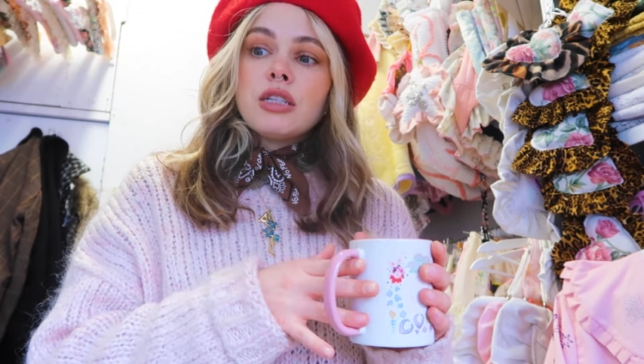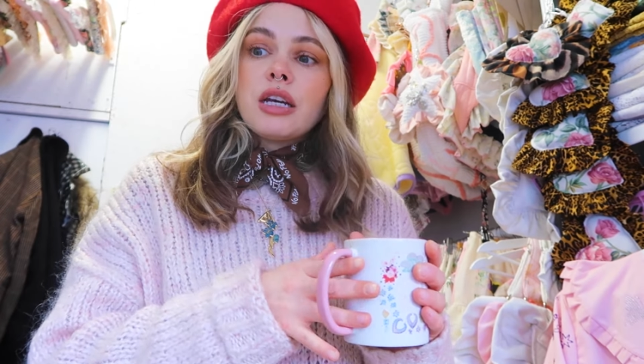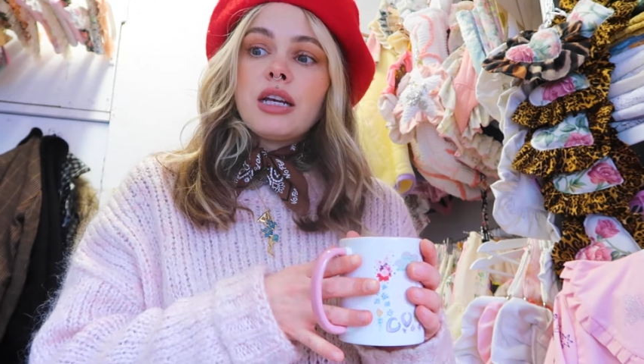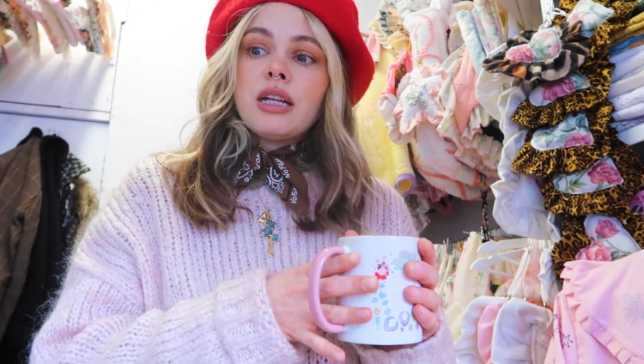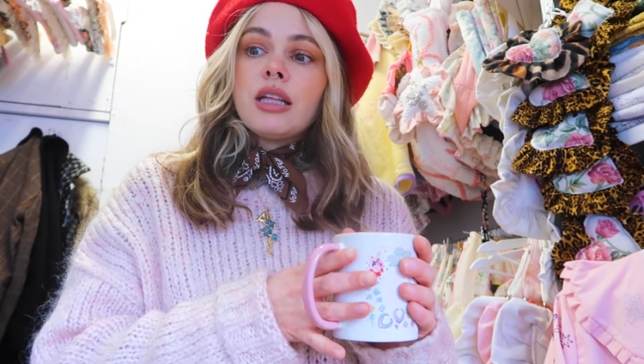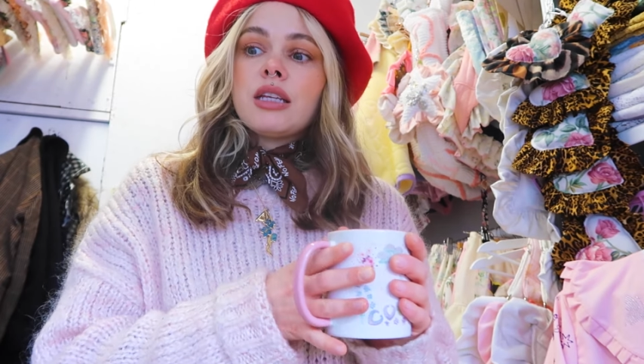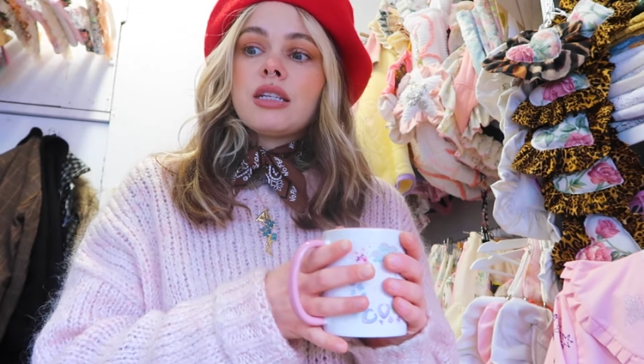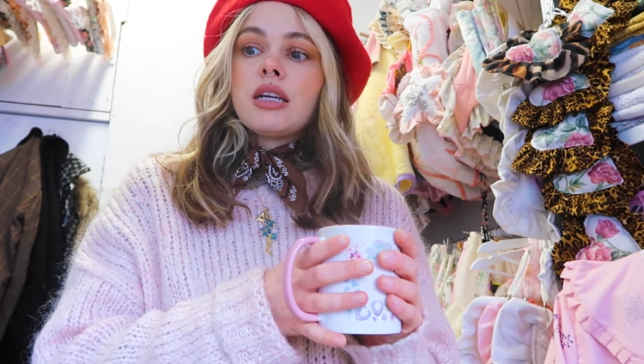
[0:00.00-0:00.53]

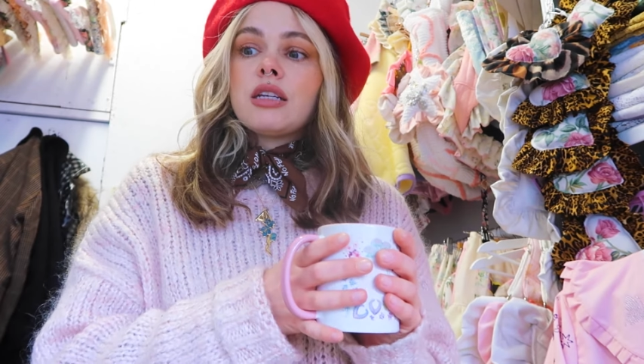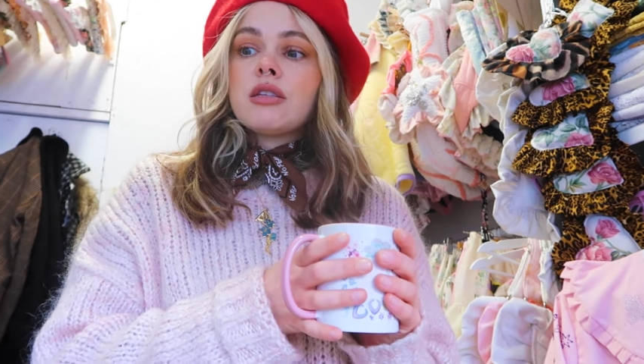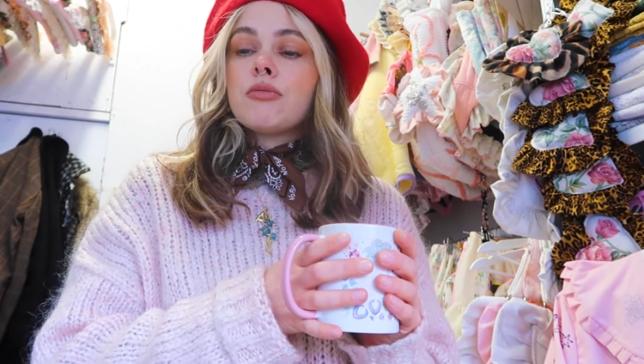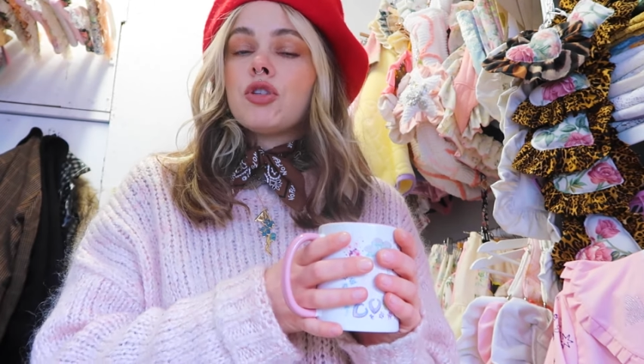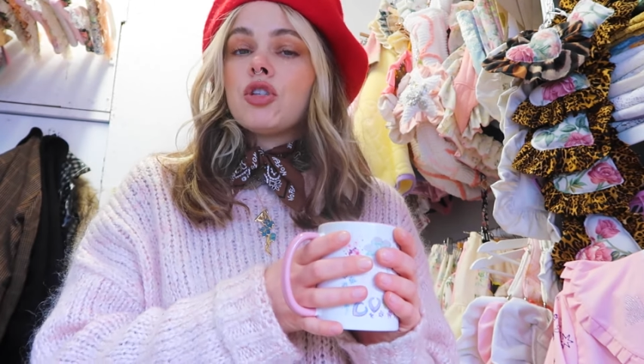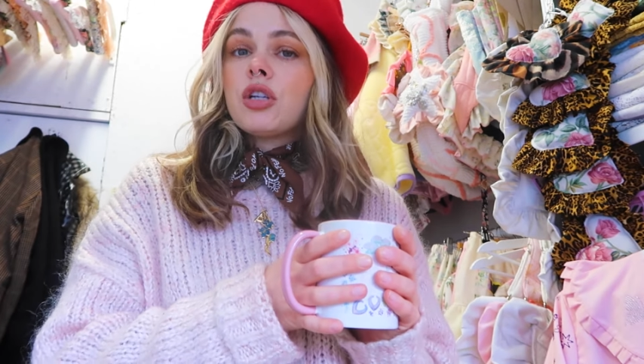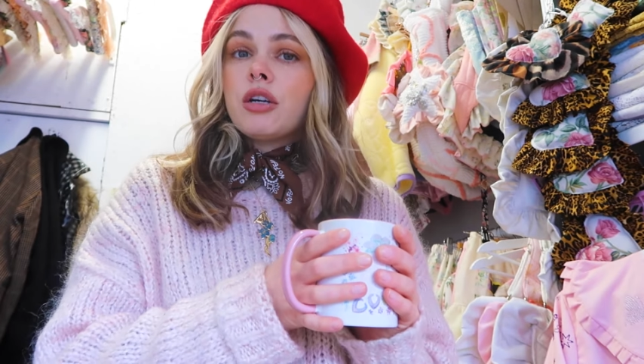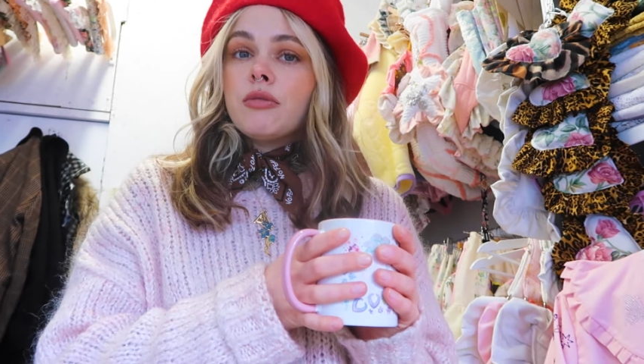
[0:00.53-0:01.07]
take as
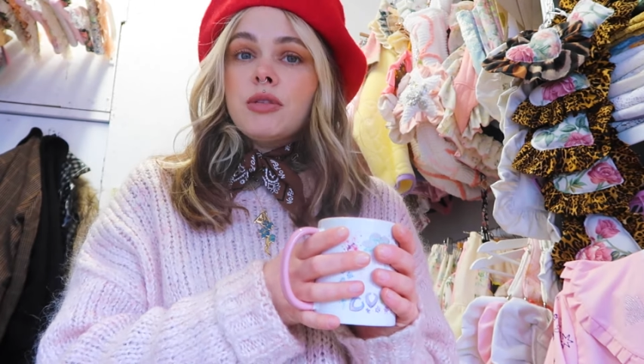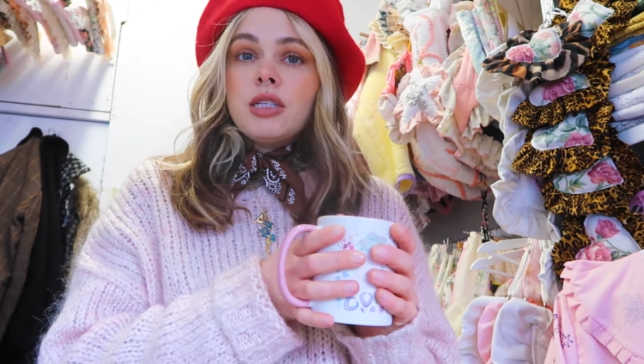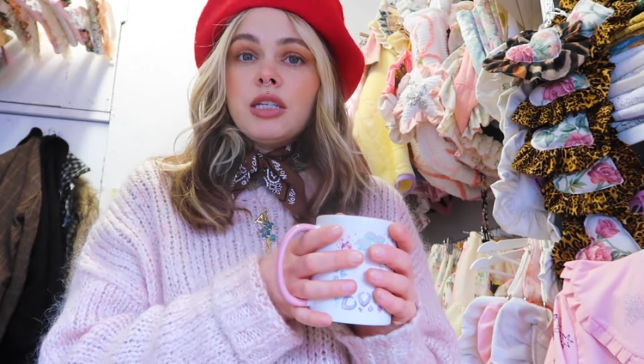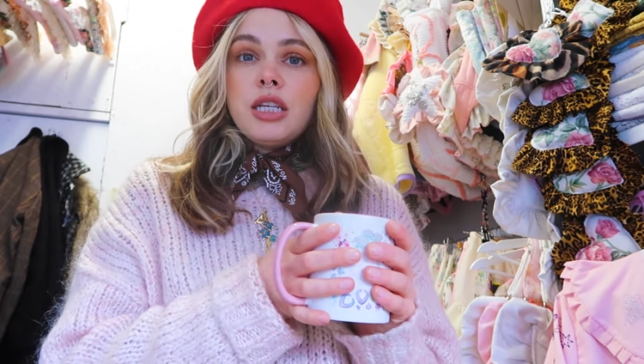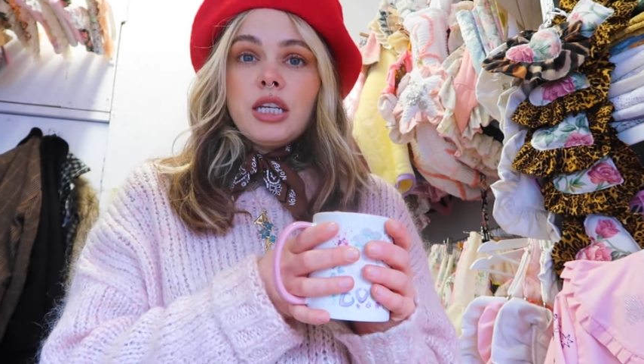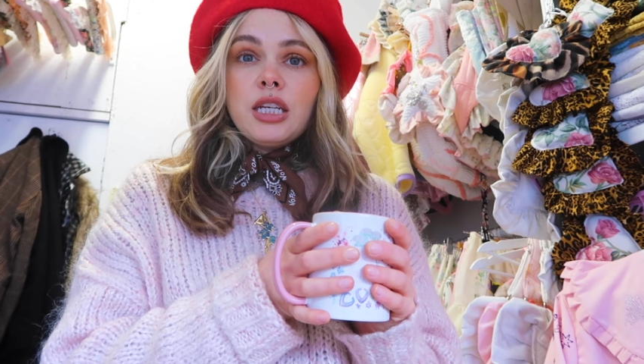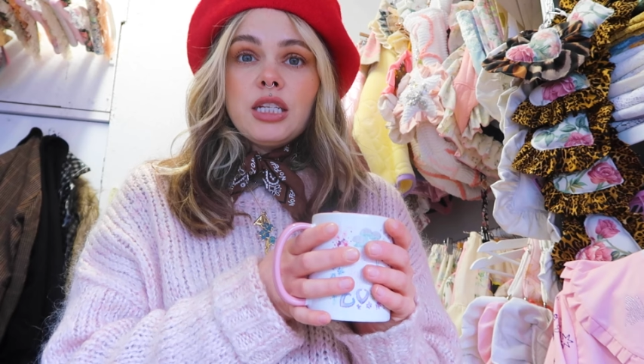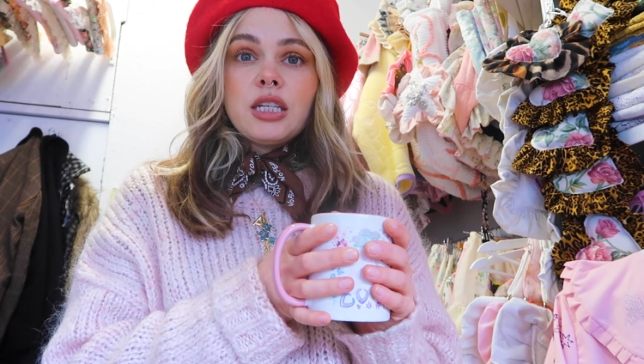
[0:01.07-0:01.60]
much time as you
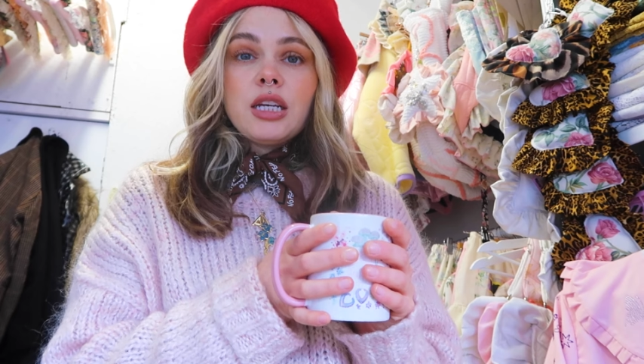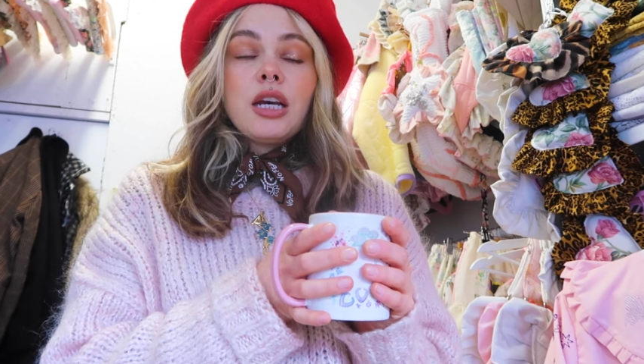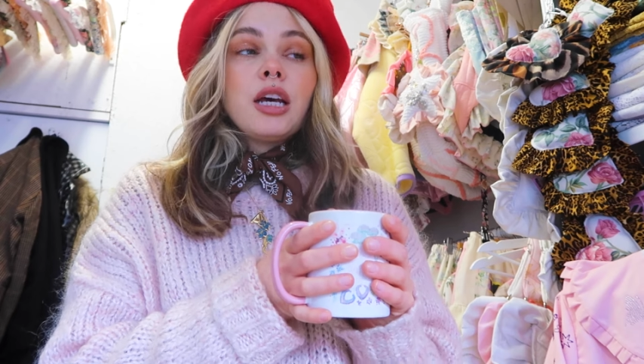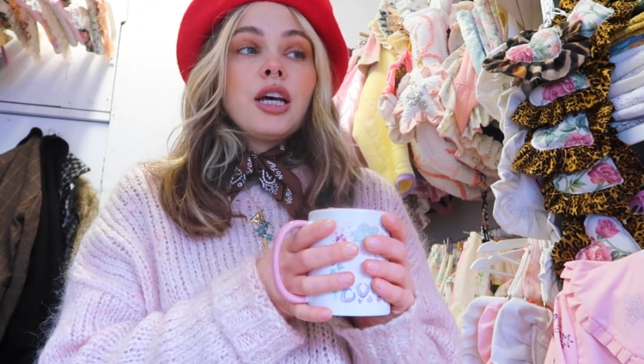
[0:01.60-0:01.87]
need.